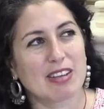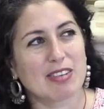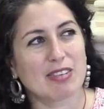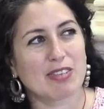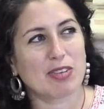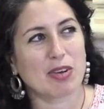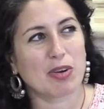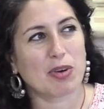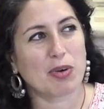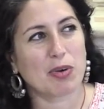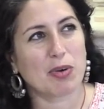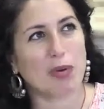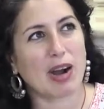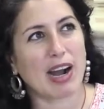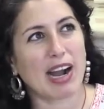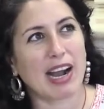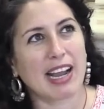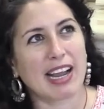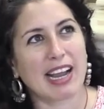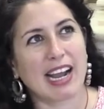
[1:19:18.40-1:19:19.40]
So
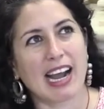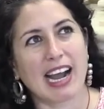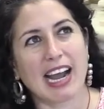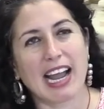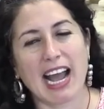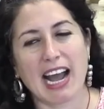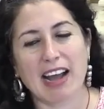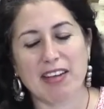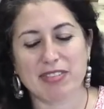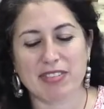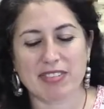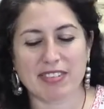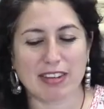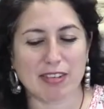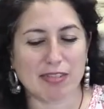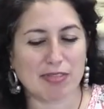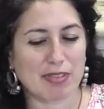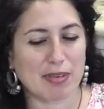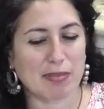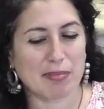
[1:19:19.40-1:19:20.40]
yes. I, I have
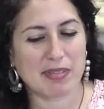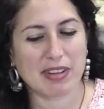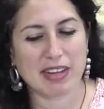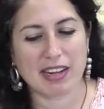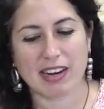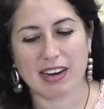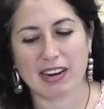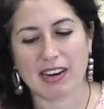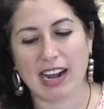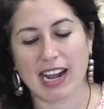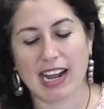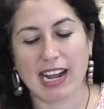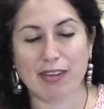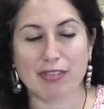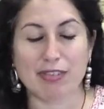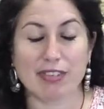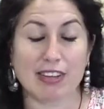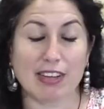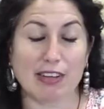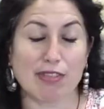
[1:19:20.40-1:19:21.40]
stuff from there. I
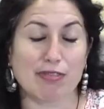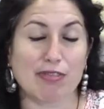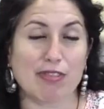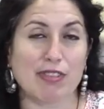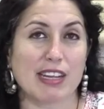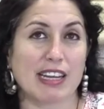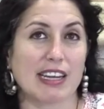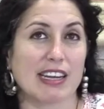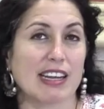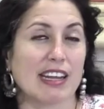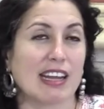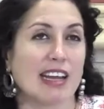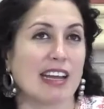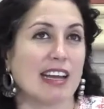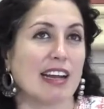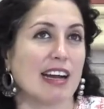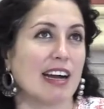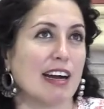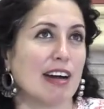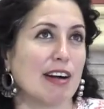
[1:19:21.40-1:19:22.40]
have stuff that
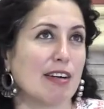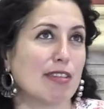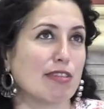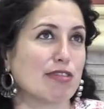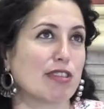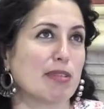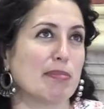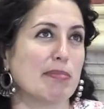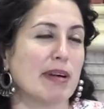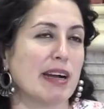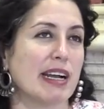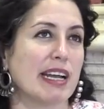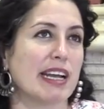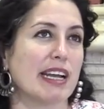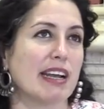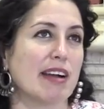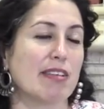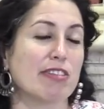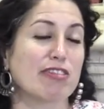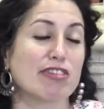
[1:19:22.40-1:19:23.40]
uh, from
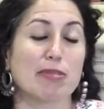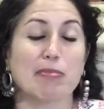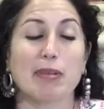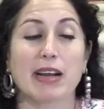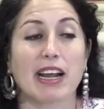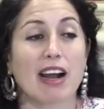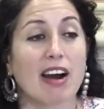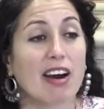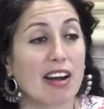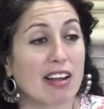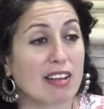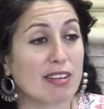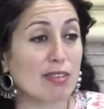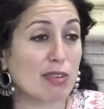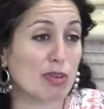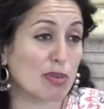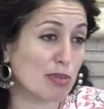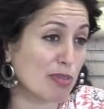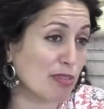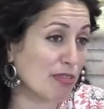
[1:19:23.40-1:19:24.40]
my from my aunt
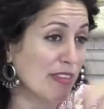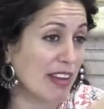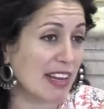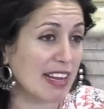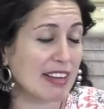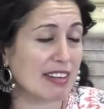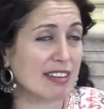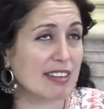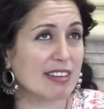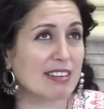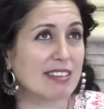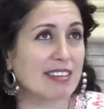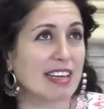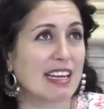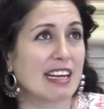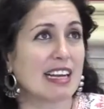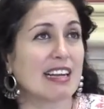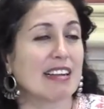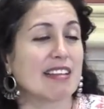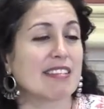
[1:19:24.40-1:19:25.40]
who's veiled.
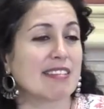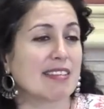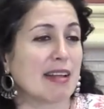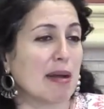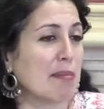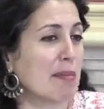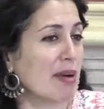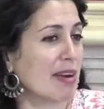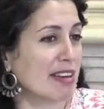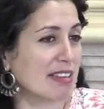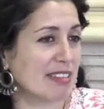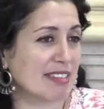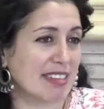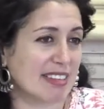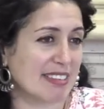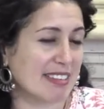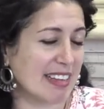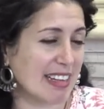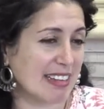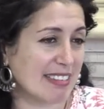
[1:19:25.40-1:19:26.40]
Some are
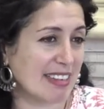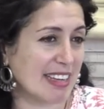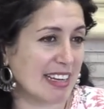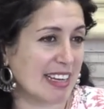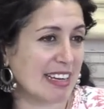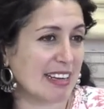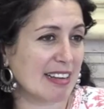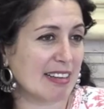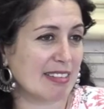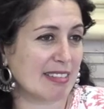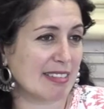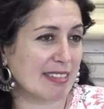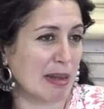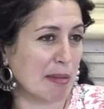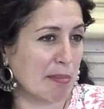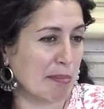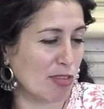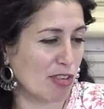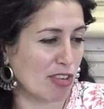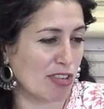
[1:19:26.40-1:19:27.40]
synthetic.
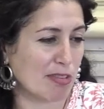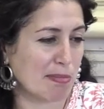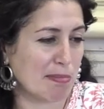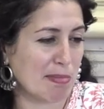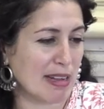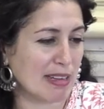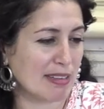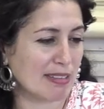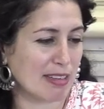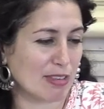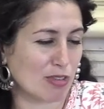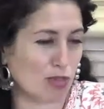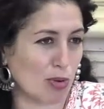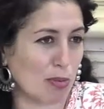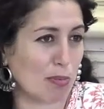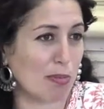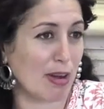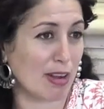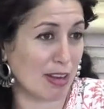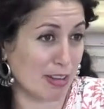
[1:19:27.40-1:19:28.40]
Some just melt into
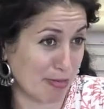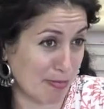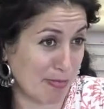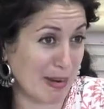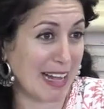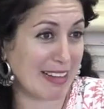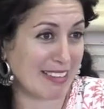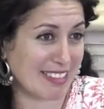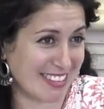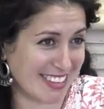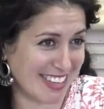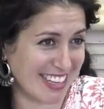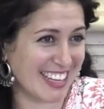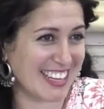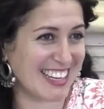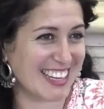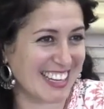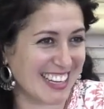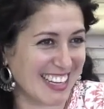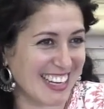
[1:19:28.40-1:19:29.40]
a ball of
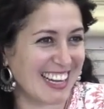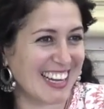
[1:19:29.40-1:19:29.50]
plastic